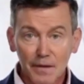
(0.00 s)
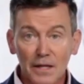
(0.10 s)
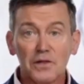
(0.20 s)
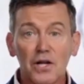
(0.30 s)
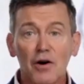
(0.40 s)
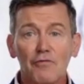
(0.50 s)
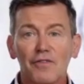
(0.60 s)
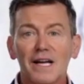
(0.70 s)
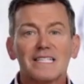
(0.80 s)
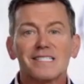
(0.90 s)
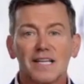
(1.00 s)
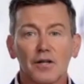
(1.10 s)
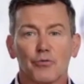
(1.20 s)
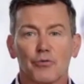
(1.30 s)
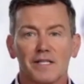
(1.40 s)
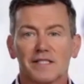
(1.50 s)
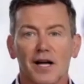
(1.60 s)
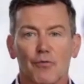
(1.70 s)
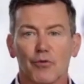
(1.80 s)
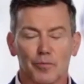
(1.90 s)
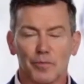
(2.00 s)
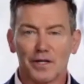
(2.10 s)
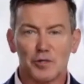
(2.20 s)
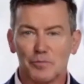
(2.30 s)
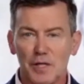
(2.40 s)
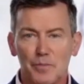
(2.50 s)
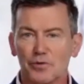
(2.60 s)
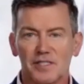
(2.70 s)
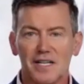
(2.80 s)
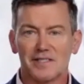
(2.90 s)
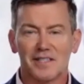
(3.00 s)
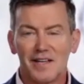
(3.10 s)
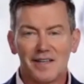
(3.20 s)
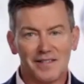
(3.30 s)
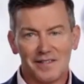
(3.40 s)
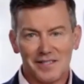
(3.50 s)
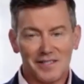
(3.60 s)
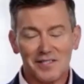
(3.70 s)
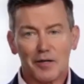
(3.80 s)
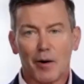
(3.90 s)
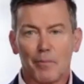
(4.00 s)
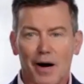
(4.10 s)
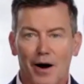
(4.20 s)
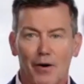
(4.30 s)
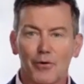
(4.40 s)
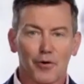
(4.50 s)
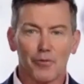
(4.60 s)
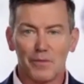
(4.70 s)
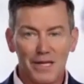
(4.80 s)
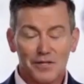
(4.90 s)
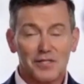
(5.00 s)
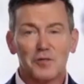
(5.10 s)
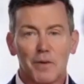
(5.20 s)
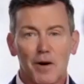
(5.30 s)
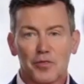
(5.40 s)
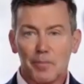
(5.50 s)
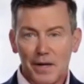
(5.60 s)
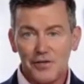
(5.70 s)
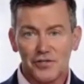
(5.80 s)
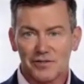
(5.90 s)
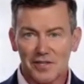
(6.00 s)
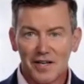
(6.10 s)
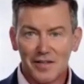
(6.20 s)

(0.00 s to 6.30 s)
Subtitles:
love accelerates that work, because people sense that this isn't about power or me. This is about patience.